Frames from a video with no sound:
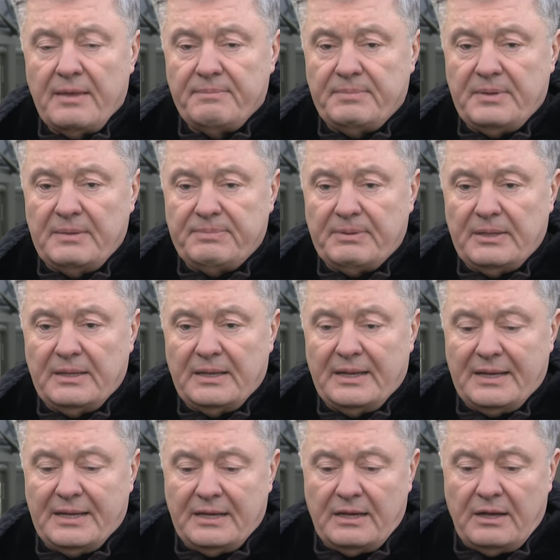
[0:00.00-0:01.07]
people
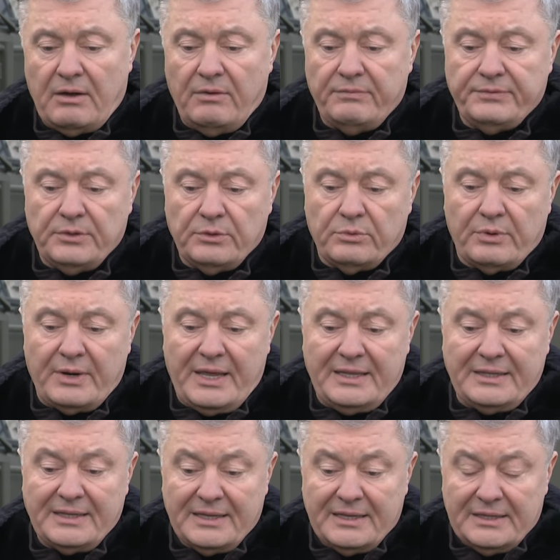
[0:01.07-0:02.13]
of
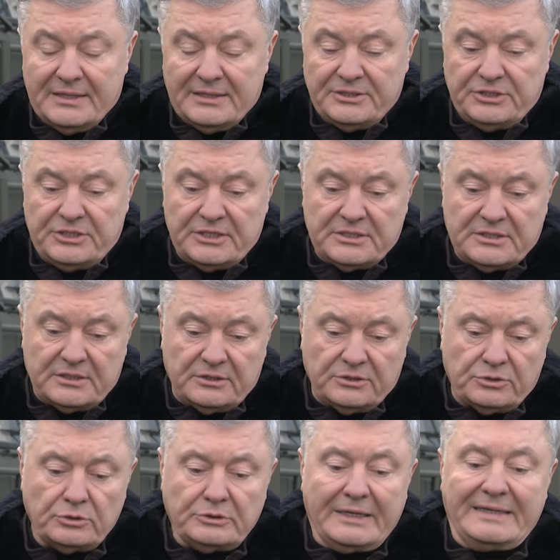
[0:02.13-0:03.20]
Ukraine just
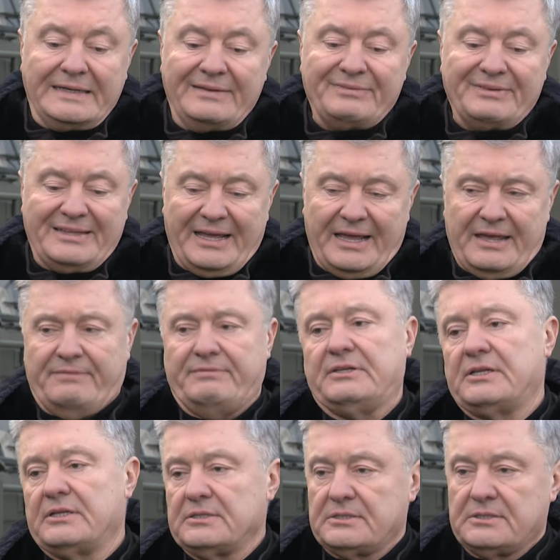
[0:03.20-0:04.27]
to deliver the
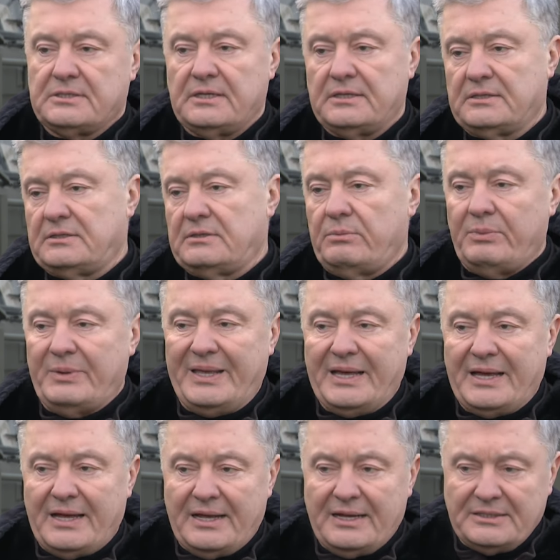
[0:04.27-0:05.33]
evidence that we
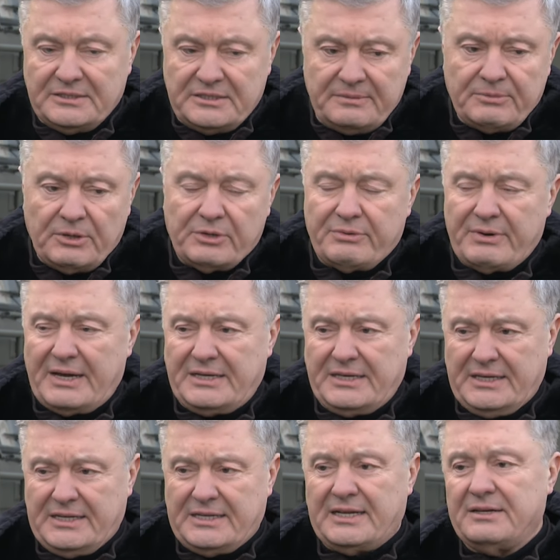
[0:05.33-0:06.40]
are a
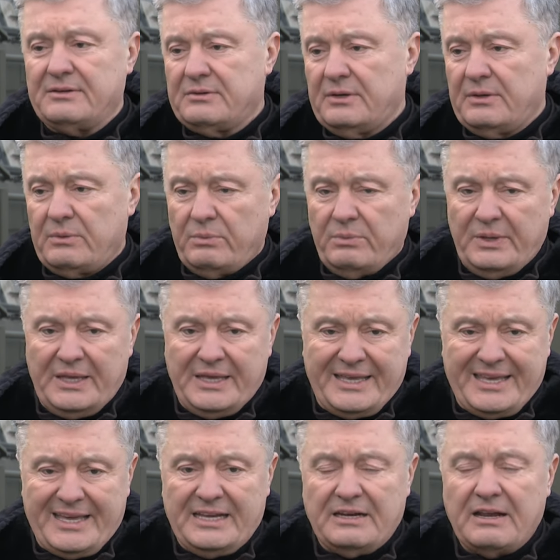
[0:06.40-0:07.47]
democratic country and we
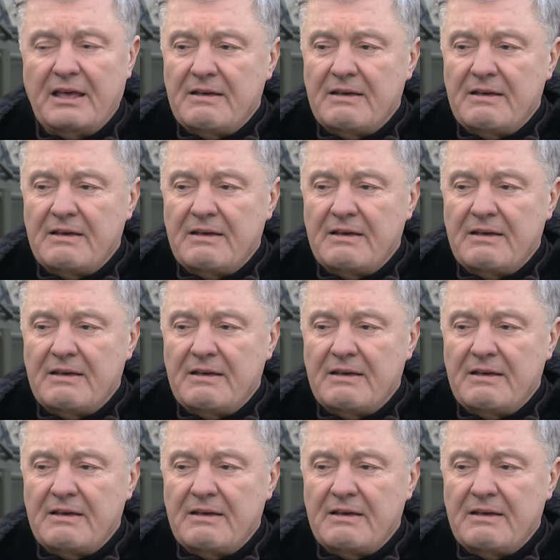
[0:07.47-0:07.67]
can